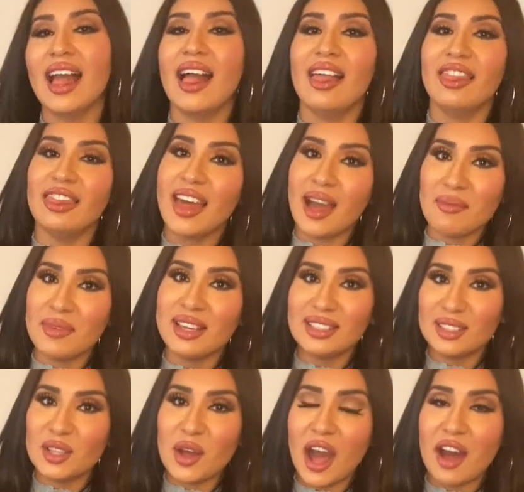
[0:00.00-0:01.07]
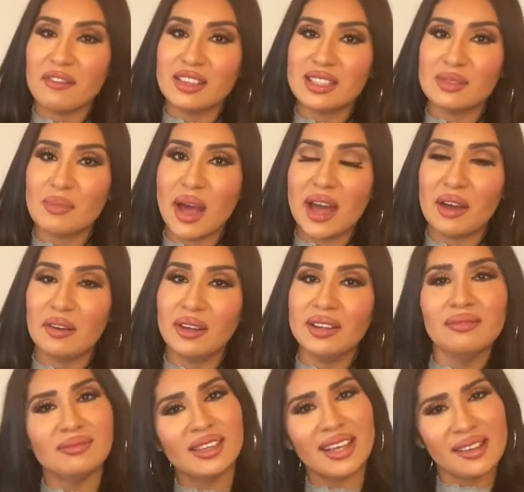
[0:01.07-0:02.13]
that makes you have a smile, and
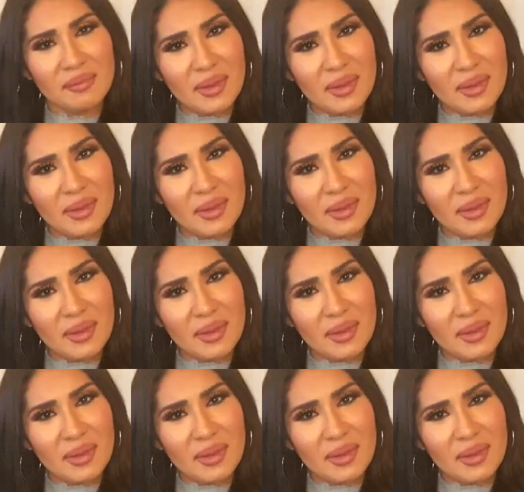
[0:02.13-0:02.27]
it